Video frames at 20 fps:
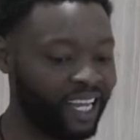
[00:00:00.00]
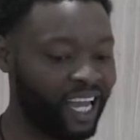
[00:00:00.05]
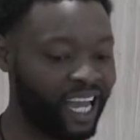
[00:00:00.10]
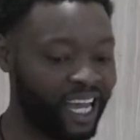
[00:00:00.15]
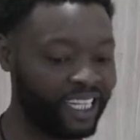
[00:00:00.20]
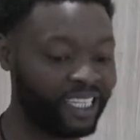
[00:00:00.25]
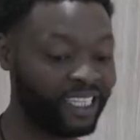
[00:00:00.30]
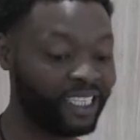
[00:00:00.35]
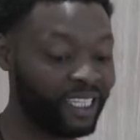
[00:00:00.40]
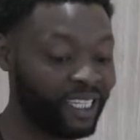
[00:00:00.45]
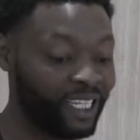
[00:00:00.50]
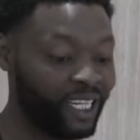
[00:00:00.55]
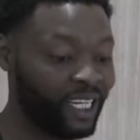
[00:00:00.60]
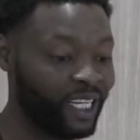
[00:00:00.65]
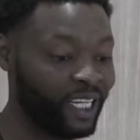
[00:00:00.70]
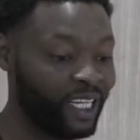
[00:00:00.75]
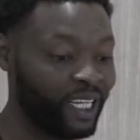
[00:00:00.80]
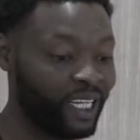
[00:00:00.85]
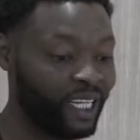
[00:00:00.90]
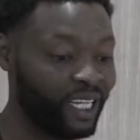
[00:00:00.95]

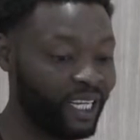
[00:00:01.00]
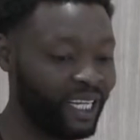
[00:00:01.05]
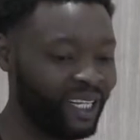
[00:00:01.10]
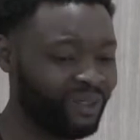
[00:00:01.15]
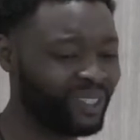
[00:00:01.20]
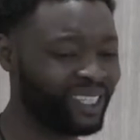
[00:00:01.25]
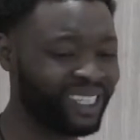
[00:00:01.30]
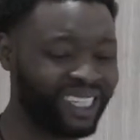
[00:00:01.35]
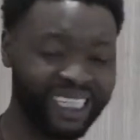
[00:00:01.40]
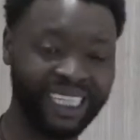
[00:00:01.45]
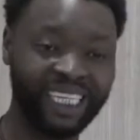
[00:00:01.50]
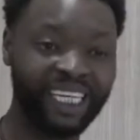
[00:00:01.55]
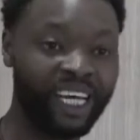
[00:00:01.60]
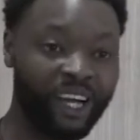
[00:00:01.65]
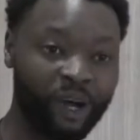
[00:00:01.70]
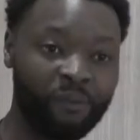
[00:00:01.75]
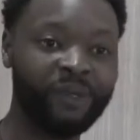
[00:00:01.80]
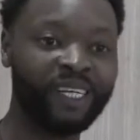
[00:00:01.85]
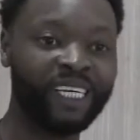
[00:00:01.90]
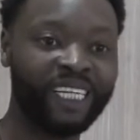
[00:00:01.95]
And he was like,
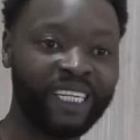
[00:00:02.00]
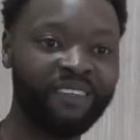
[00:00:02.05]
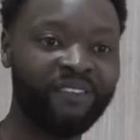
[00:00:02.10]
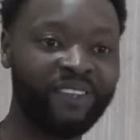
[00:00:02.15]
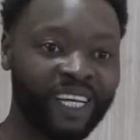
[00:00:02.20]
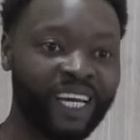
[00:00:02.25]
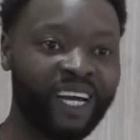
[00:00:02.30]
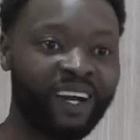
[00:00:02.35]
yeah, I believe you.